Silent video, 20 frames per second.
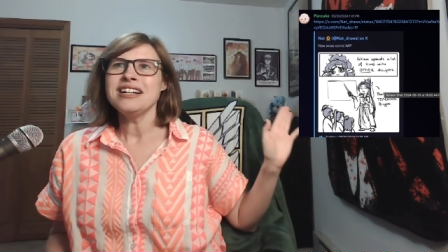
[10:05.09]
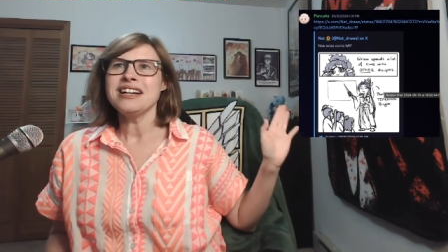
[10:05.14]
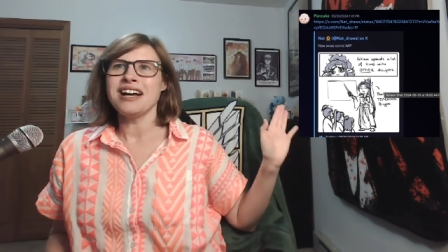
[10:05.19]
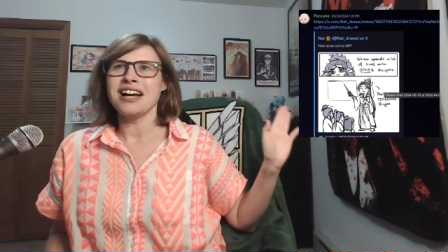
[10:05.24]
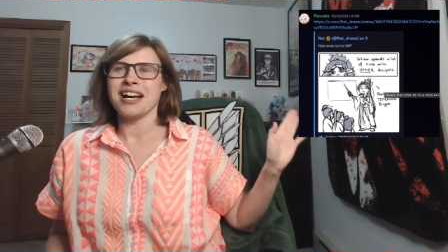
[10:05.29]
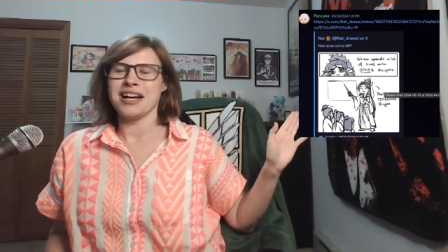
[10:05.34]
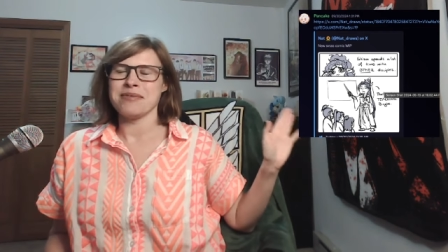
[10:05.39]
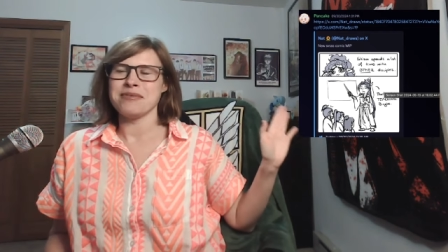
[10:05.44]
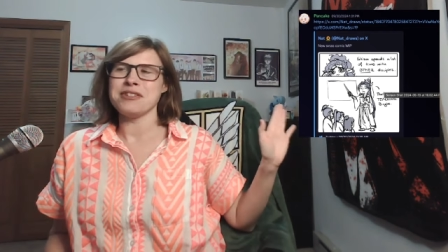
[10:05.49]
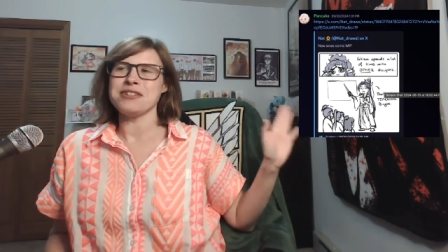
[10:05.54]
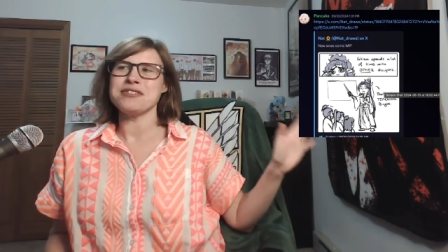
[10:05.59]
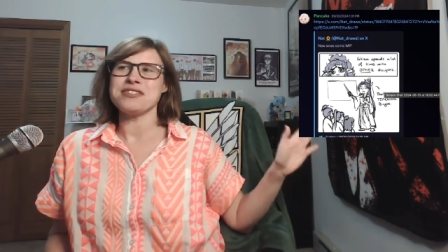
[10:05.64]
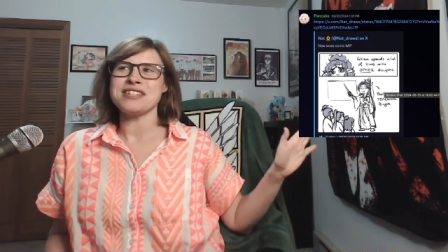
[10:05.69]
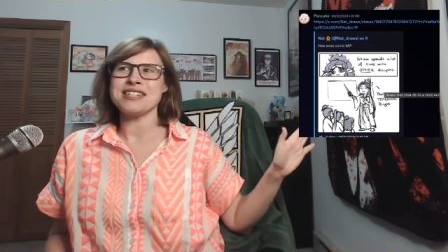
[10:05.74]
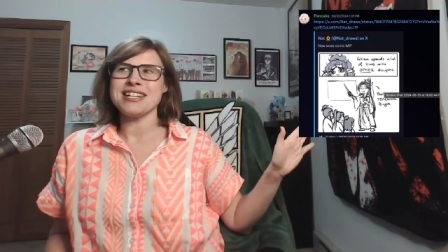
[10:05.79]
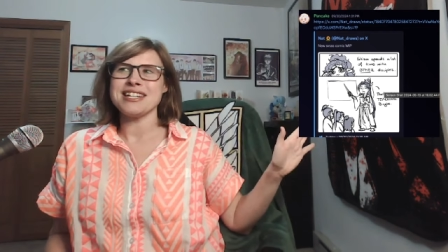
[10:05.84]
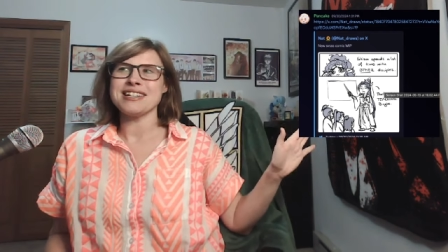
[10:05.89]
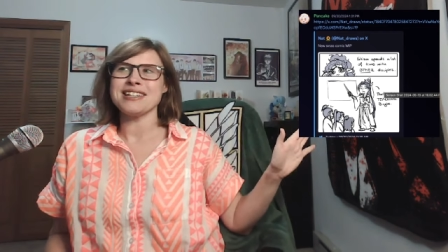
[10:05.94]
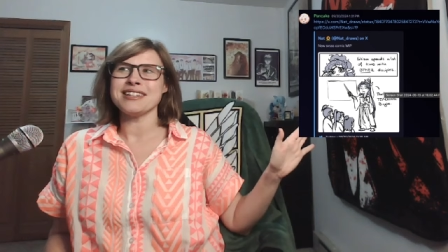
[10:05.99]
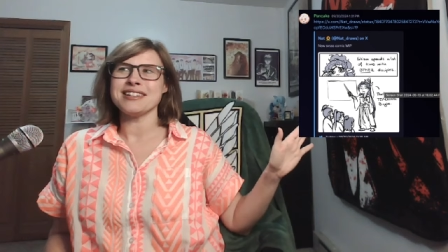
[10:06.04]
um, you
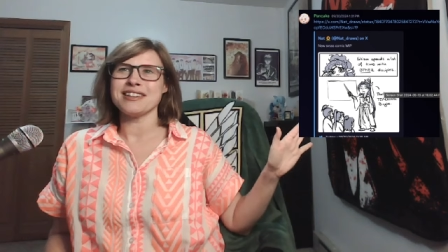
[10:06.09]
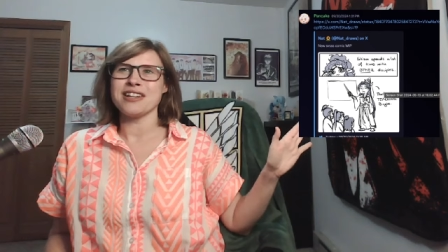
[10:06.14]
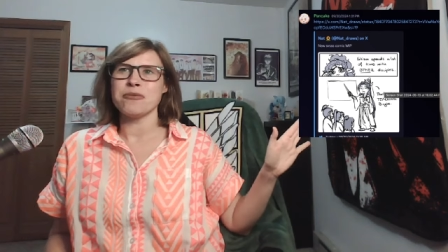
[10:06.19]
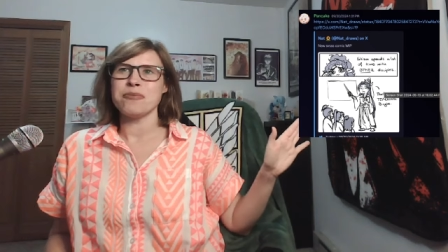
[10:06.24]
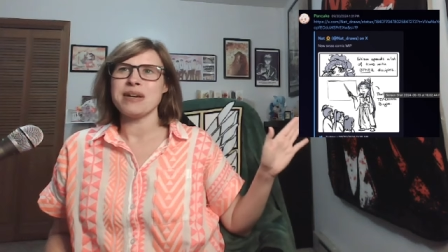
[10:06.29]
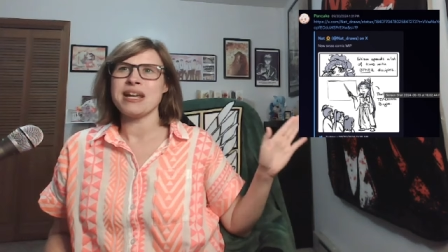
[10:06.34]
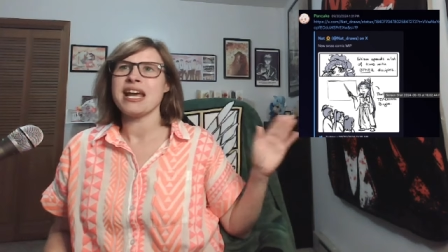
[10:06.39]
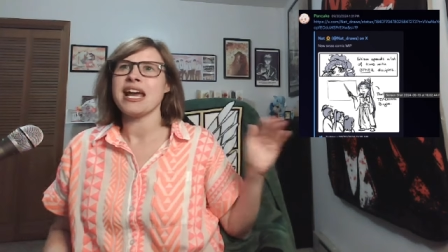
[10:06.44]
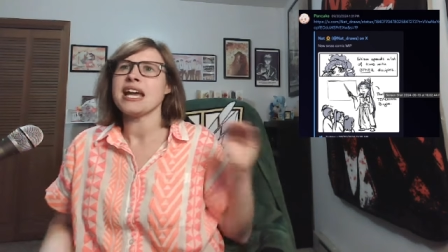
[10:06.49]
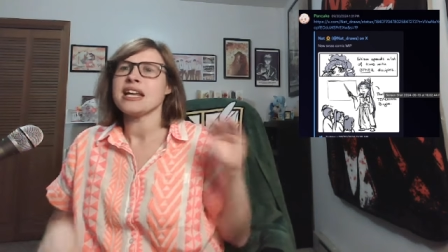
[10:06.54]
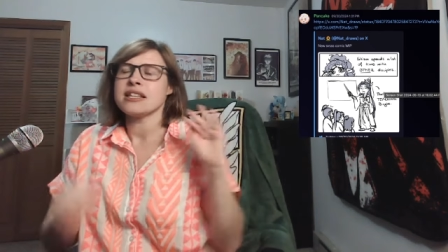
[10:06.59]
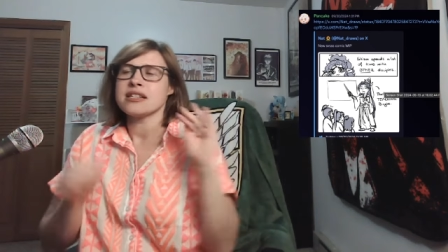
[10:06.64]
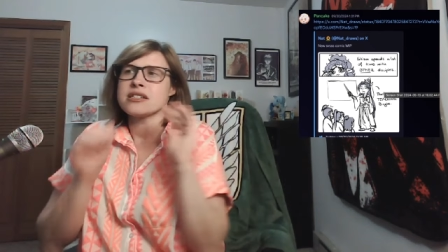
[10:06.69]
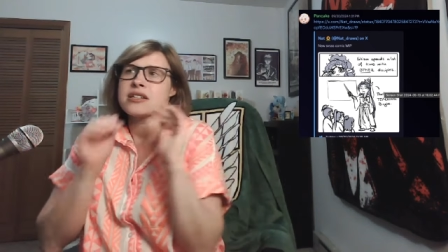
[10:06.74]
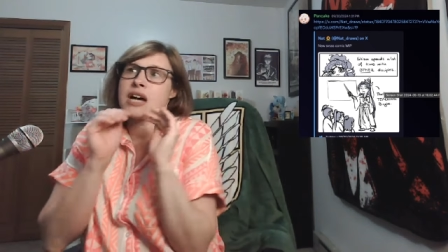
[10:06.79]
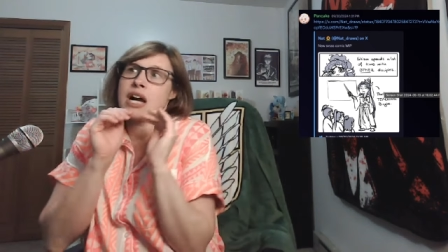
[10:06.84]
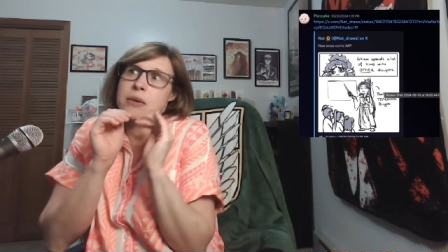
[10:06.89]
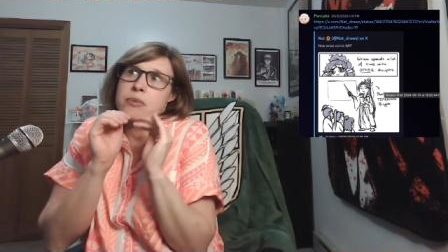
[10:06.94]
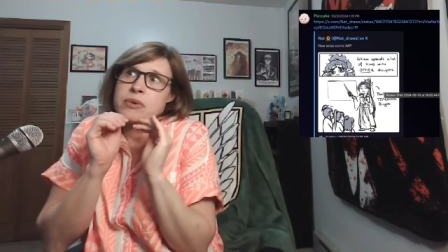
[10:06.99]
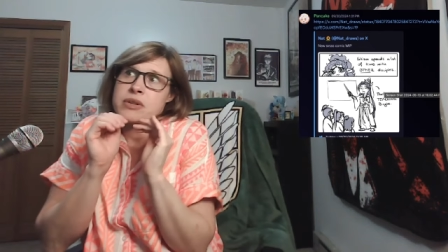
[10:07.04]
see Lo Binghe at the
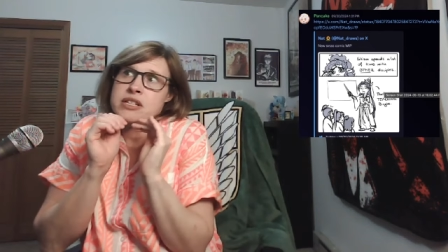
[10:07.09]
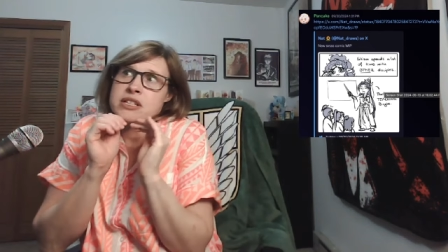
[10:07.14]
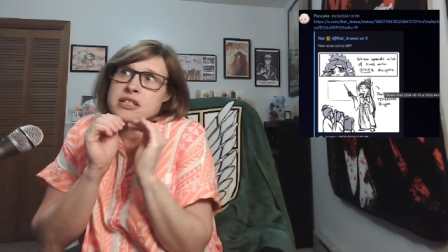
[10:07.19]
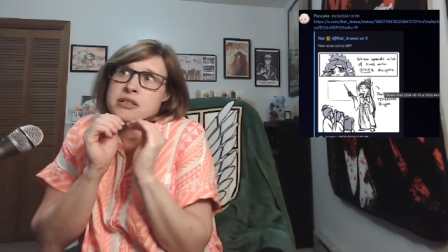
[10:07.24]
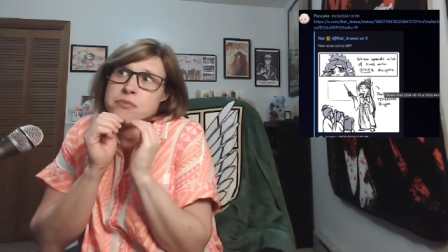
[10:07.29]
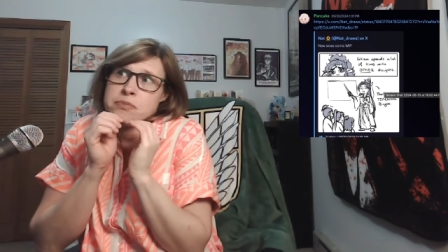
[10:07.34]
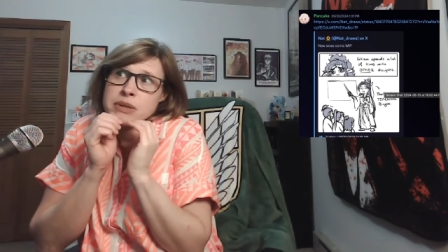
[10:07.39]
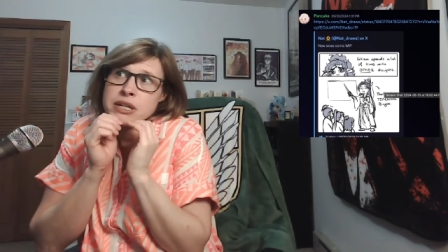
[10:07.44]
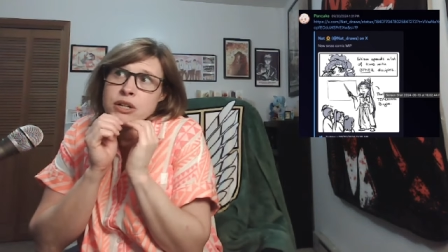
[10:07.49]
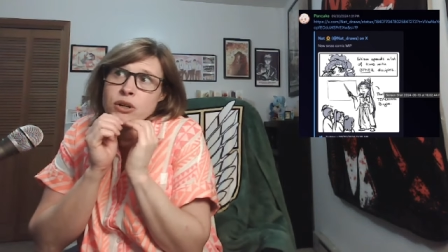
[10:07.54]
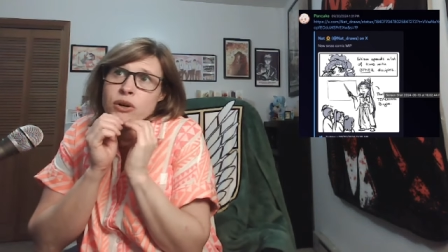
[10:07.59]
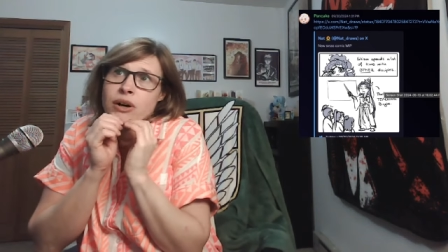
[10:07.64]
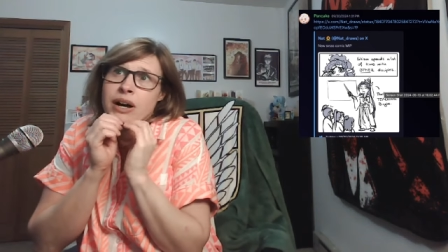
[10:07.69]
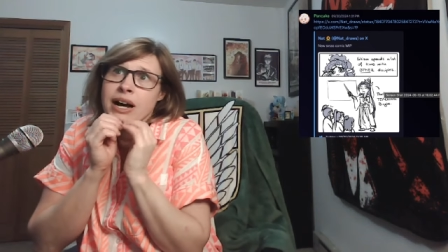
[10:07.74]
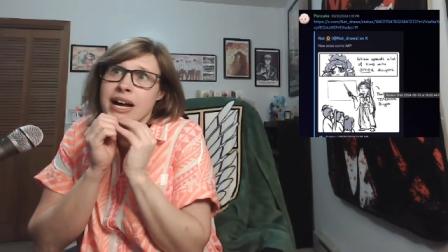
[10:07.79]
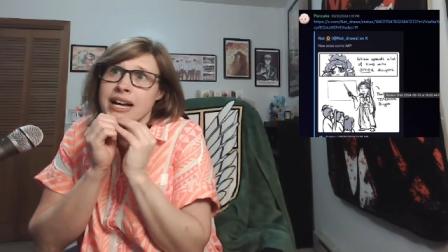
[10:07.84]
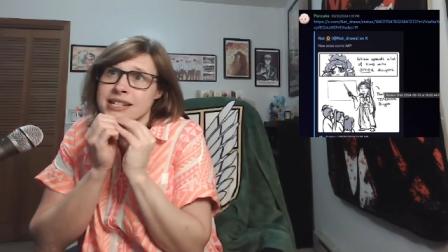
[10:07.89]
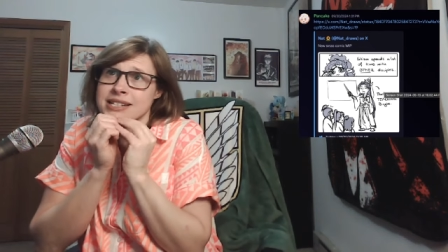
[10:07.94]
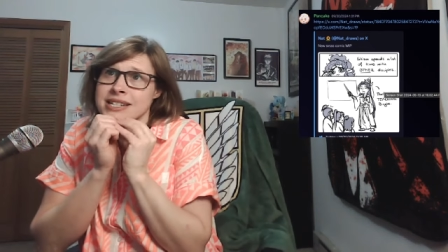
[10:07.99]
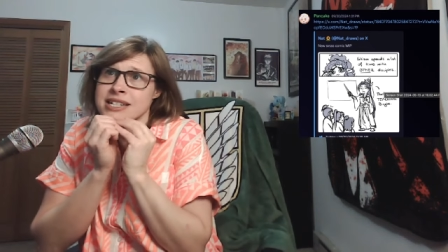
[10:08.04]
top with his big old eyes,